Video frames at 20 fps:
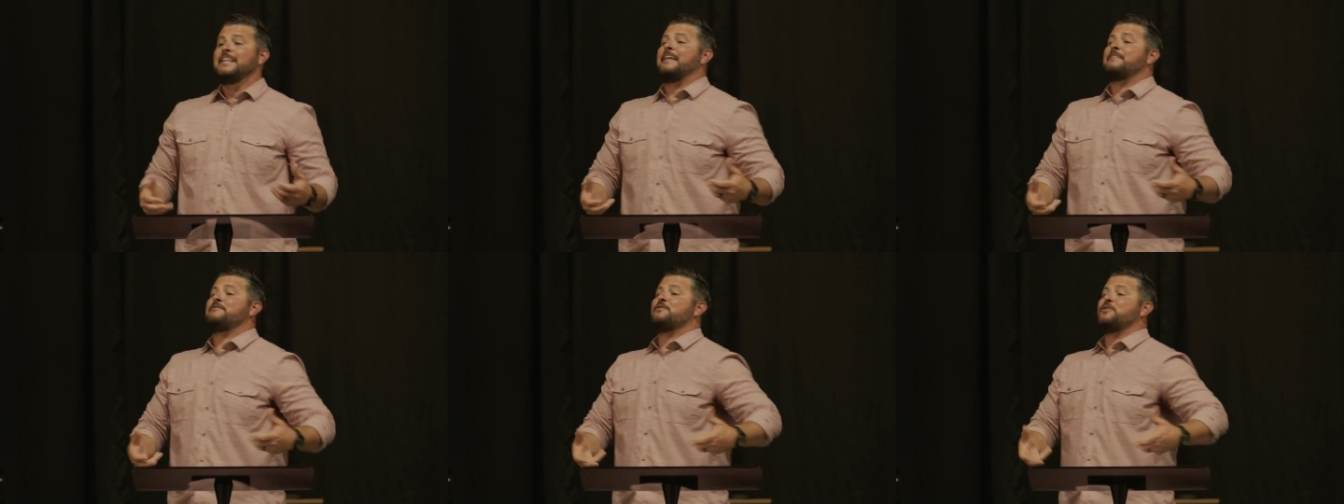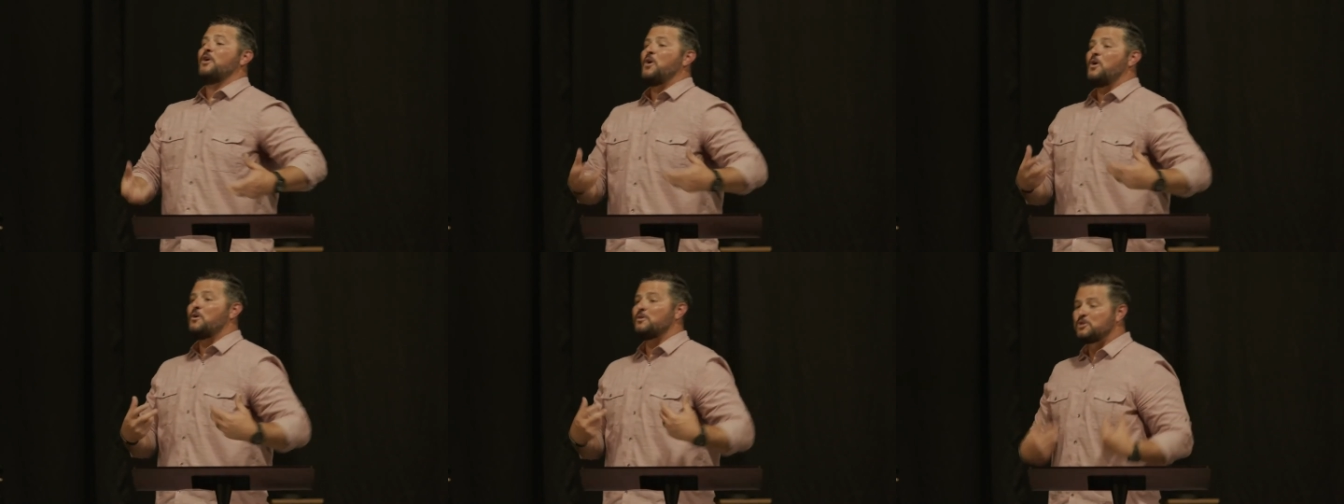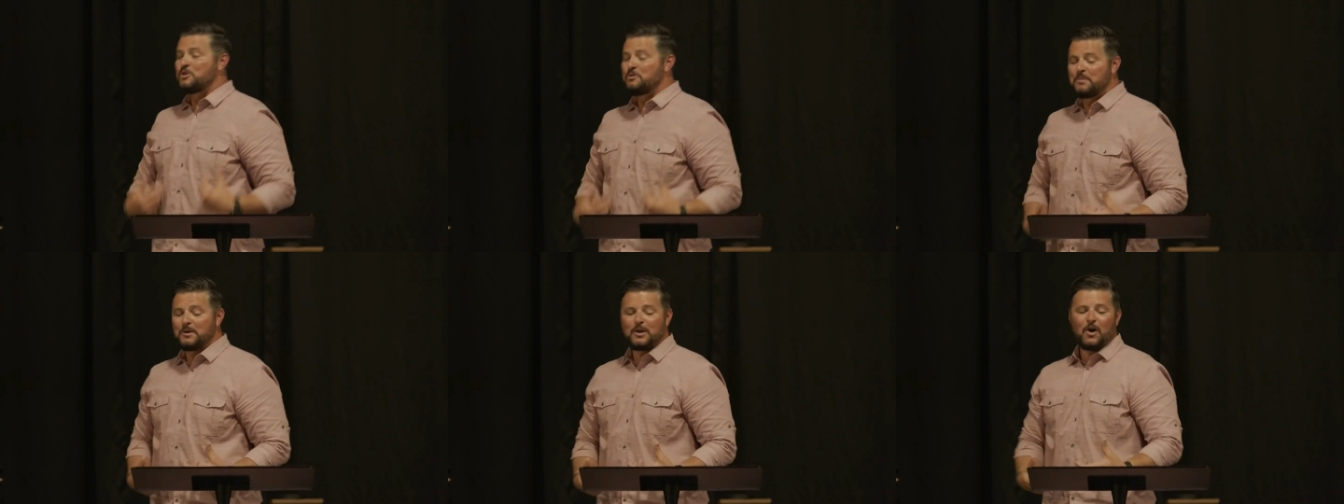That
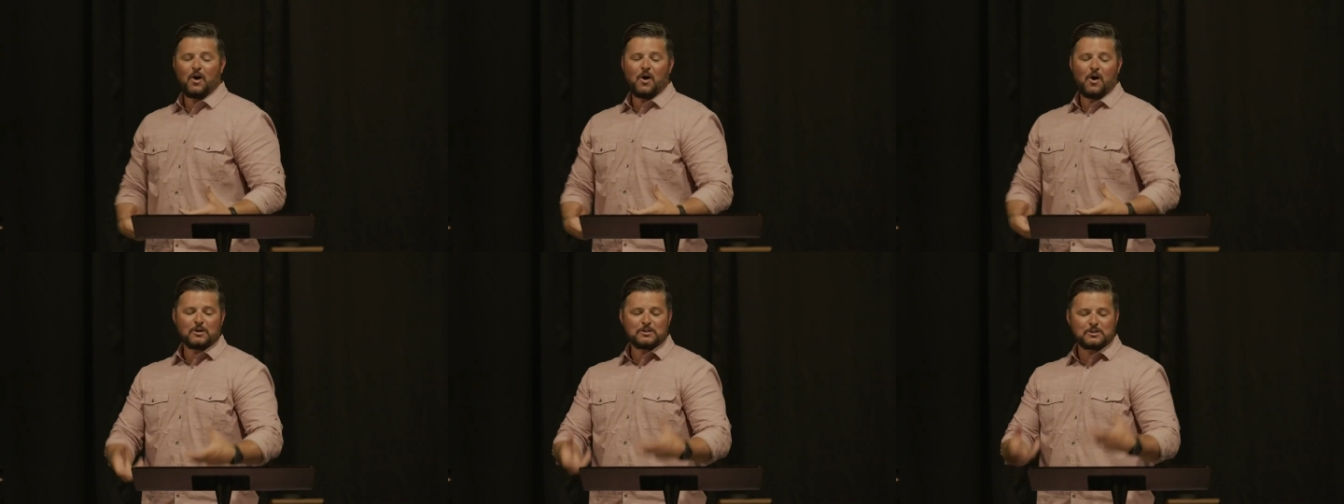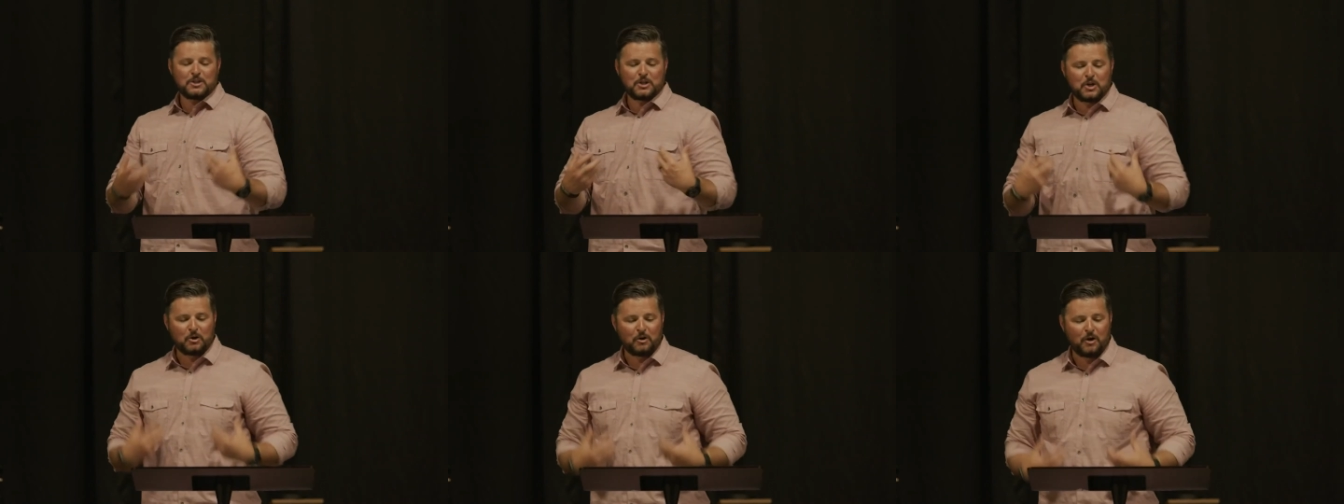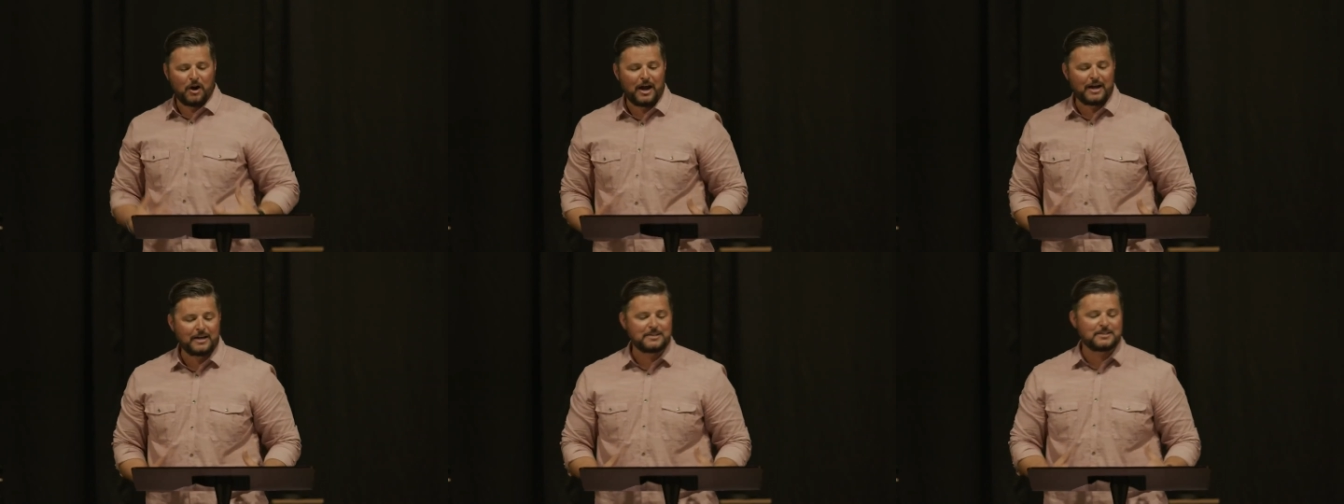those who belong to
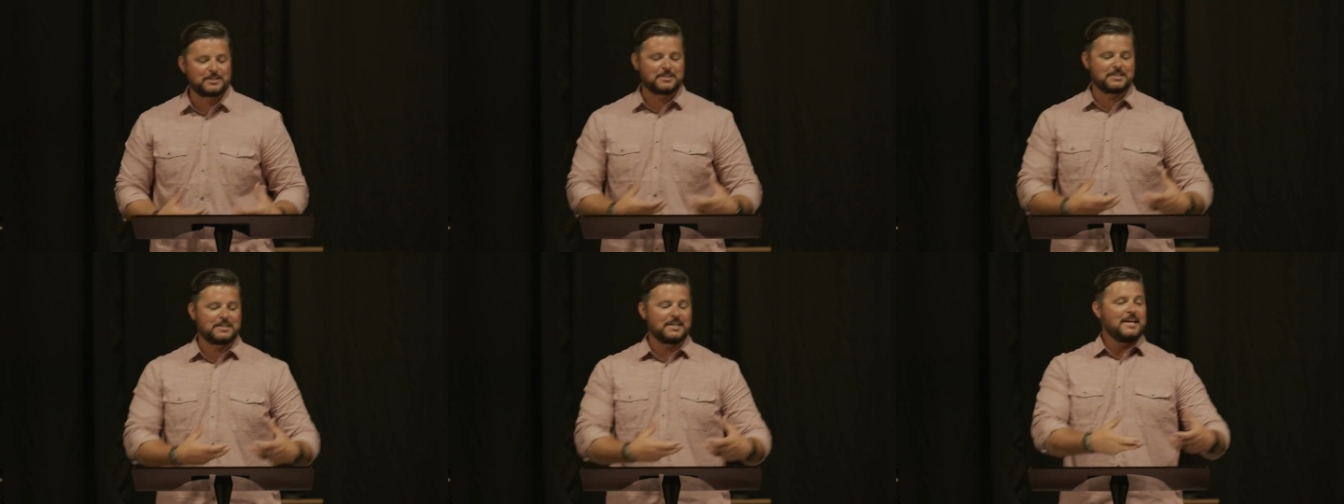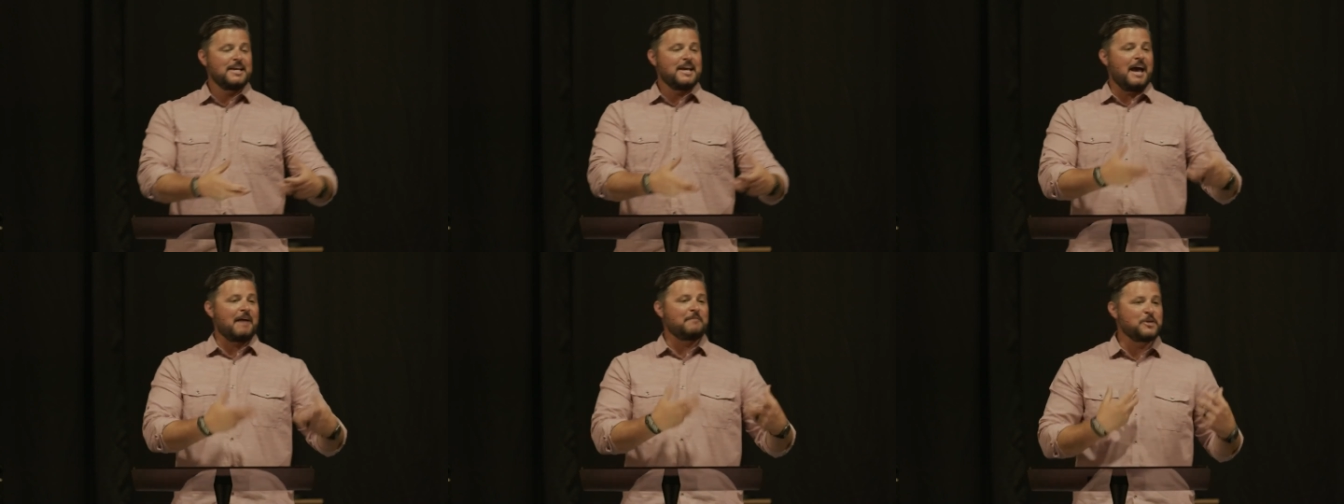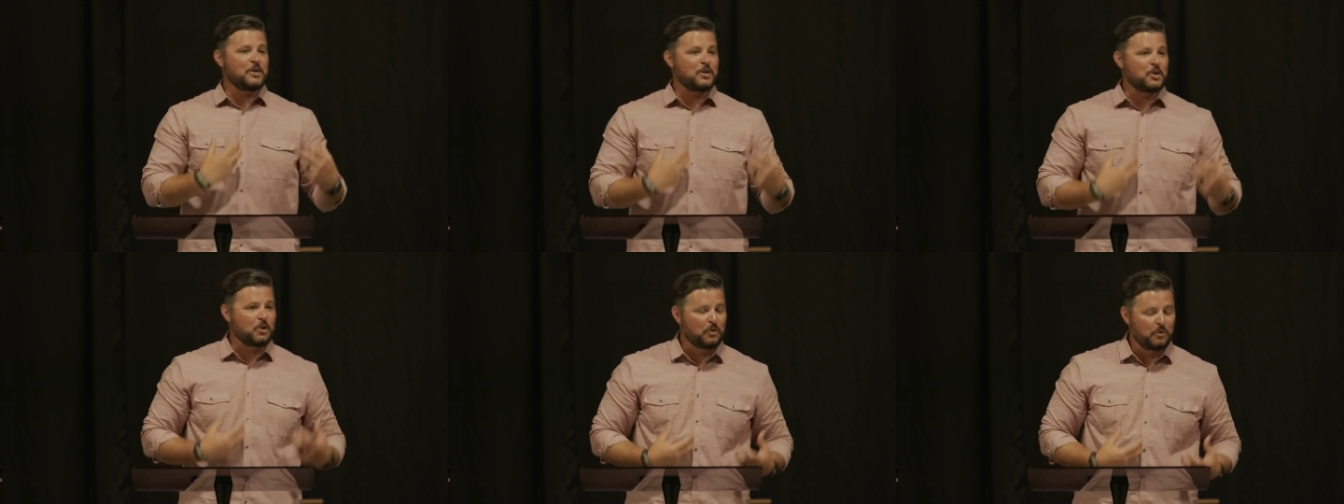Christ
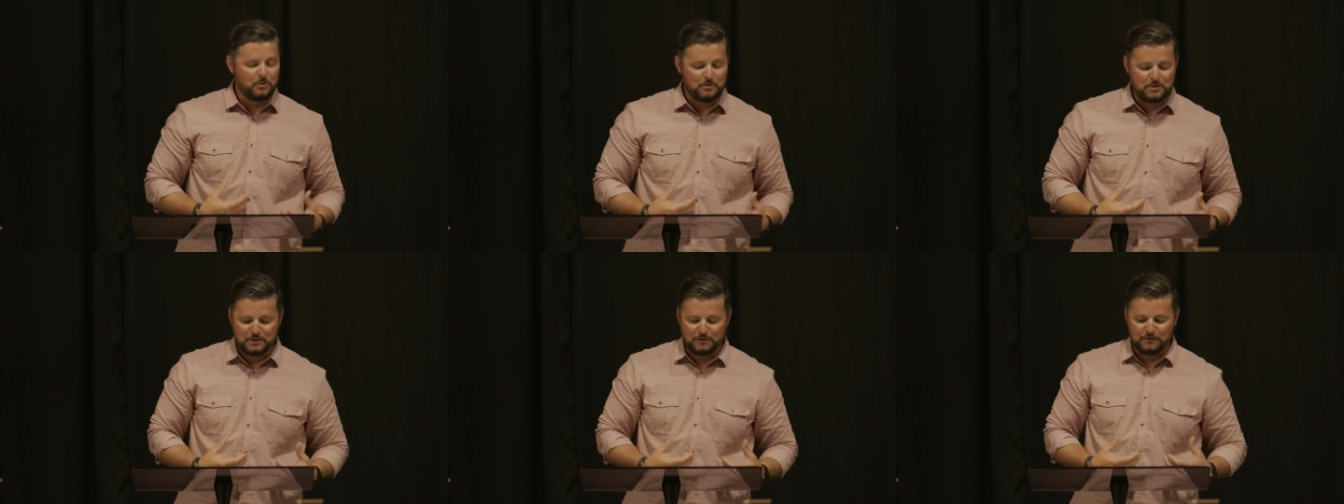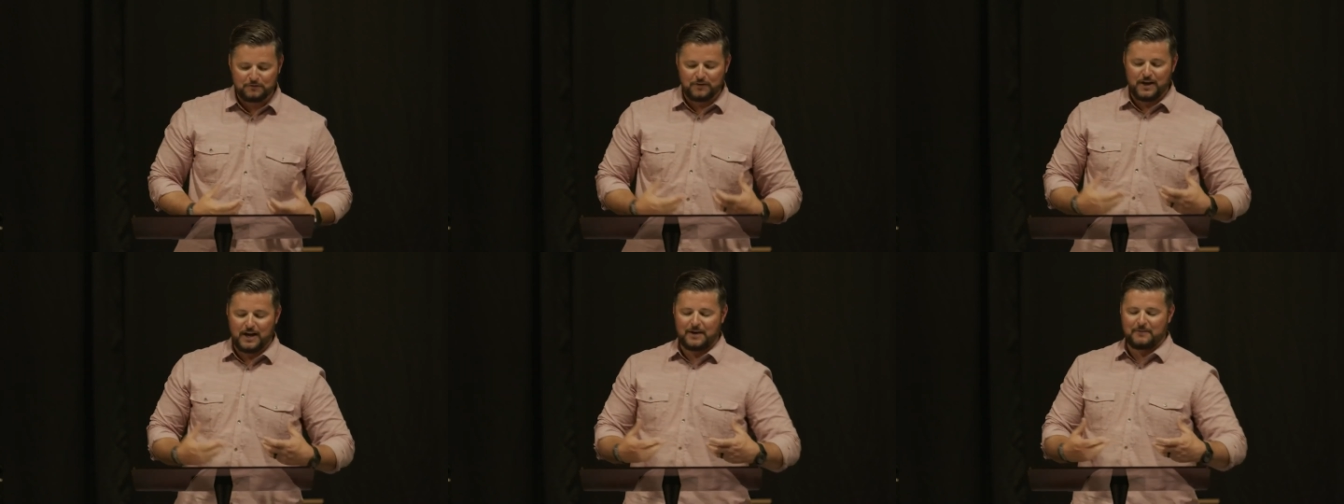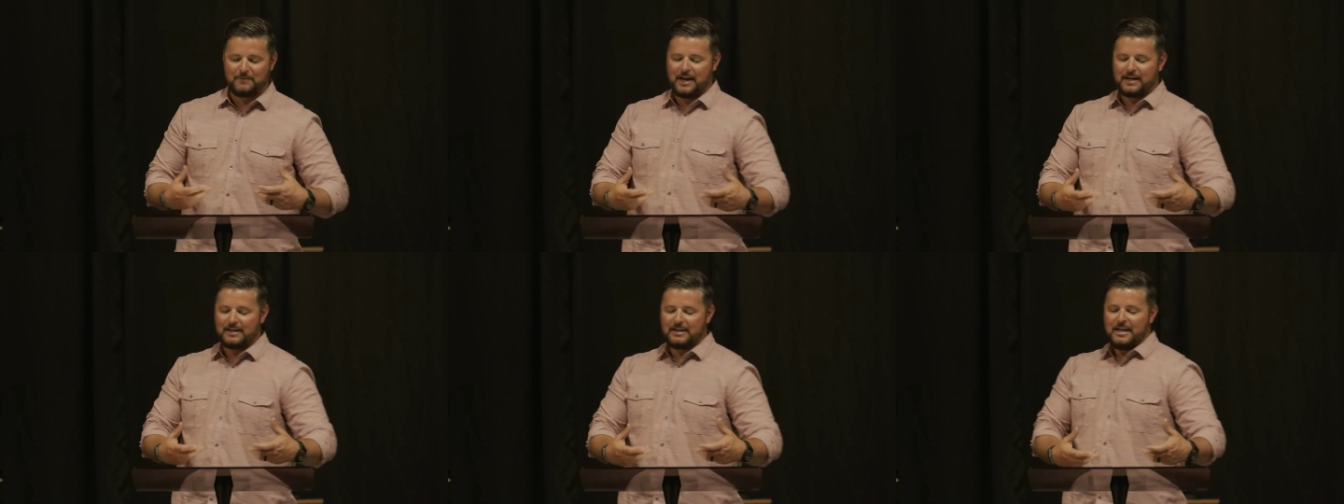have been
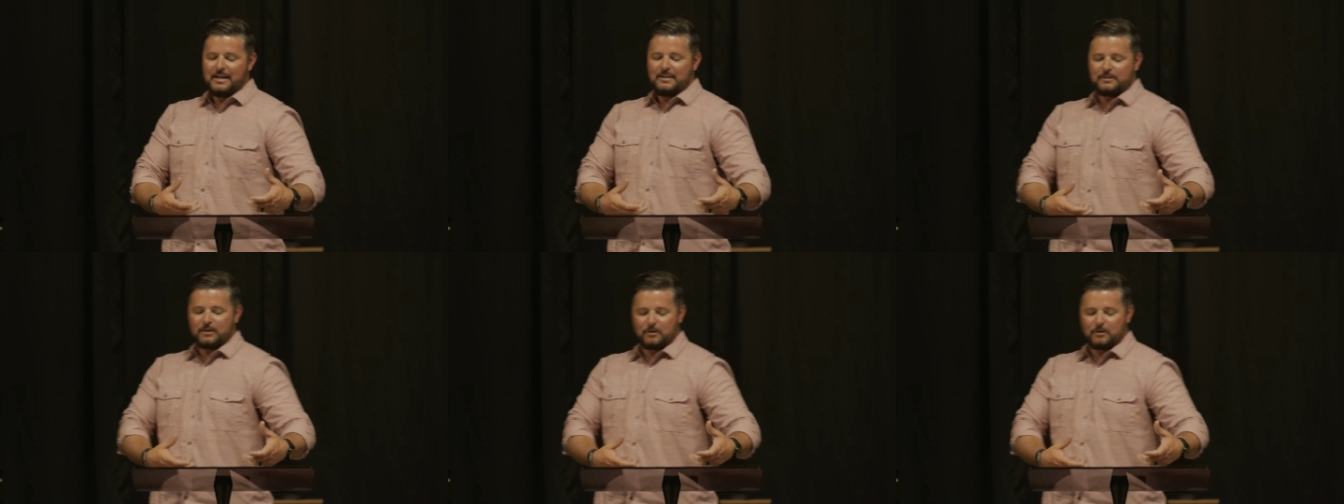crucified, right?